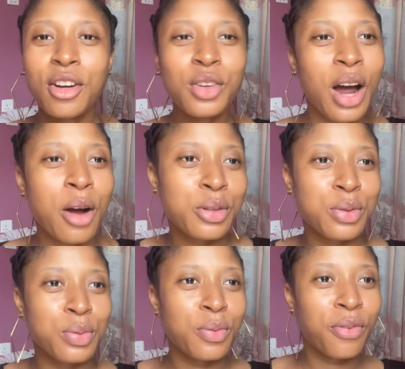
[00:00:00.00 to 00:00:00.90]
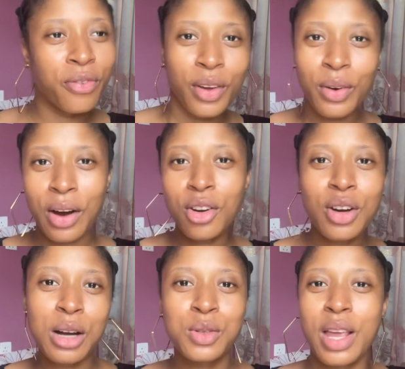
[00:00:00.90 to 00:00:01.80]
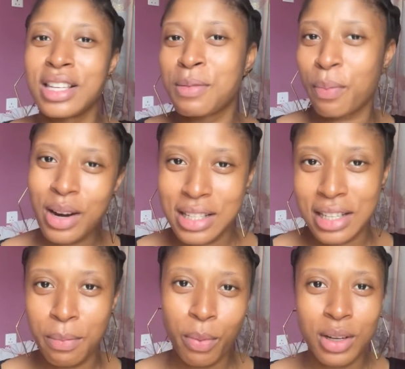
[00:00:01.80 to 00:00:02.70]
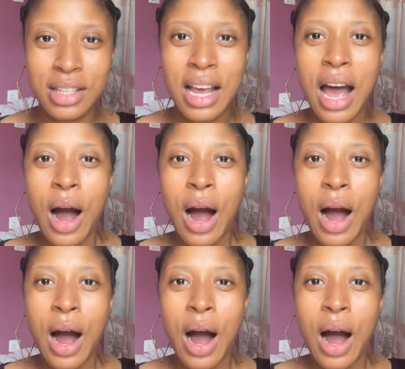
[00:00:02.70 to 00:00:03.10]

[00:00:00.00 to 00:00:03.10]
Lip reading: don't know how to feel, I don't know how to express it, but